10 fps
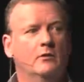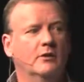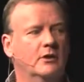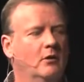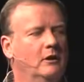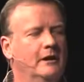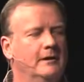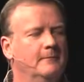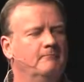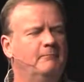And so,
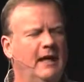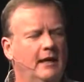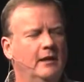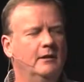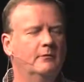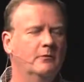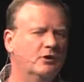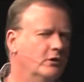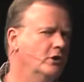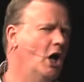getting into
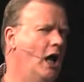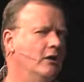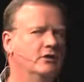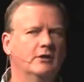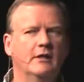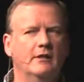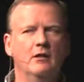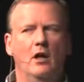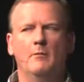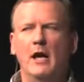certain colleges isn't
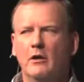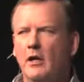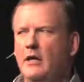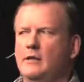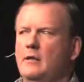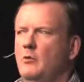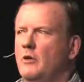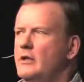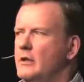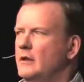all about grades anymore,
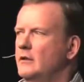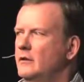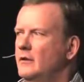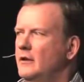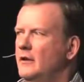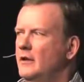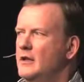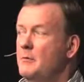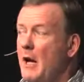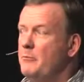is it? It's
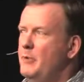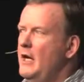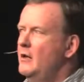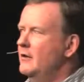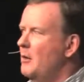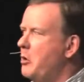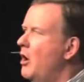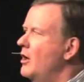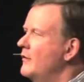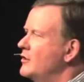about being a
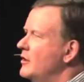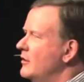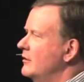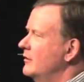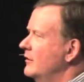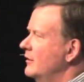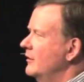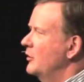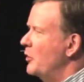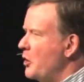part of certain
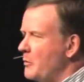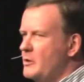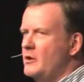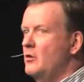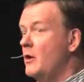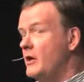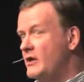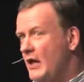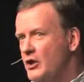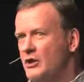groups and
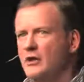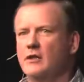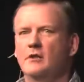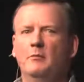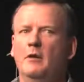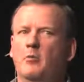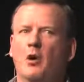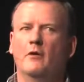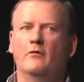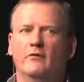organizations and being
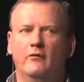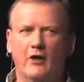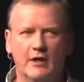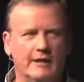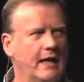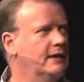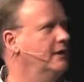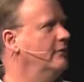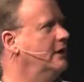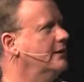part of various
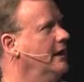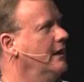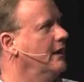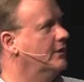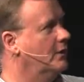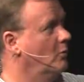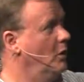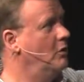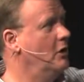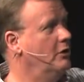activities. And so
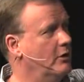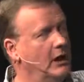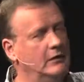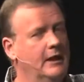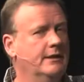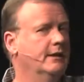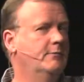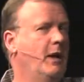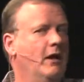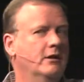we'll go to great lengths as
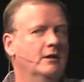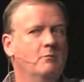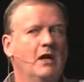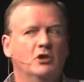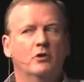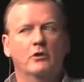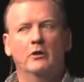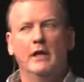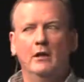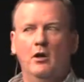parents to make sure they're
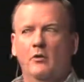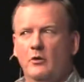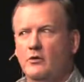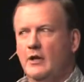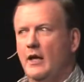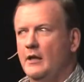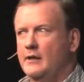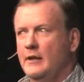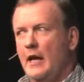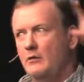in all those things.
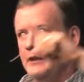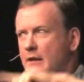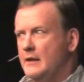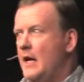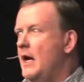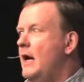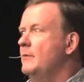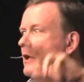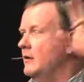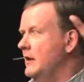And that'll take time,
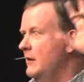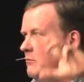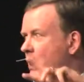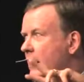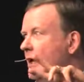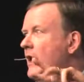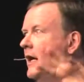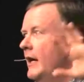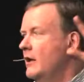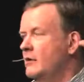and that'll take money,
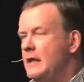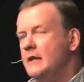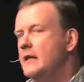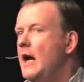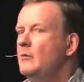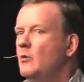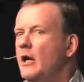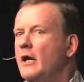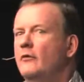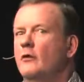and it'll take time
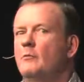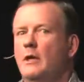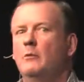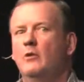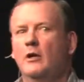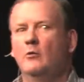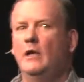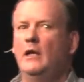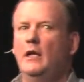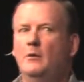away from people that we
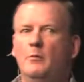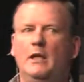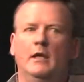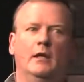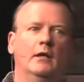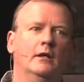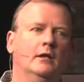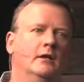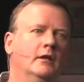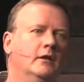need to be
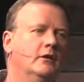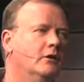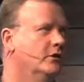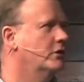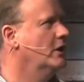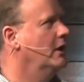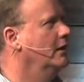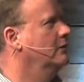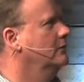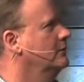
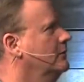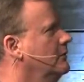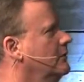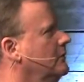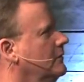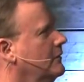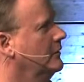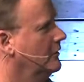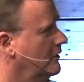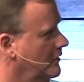sharing
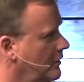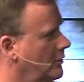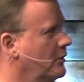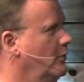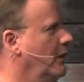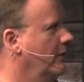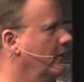the Lord with.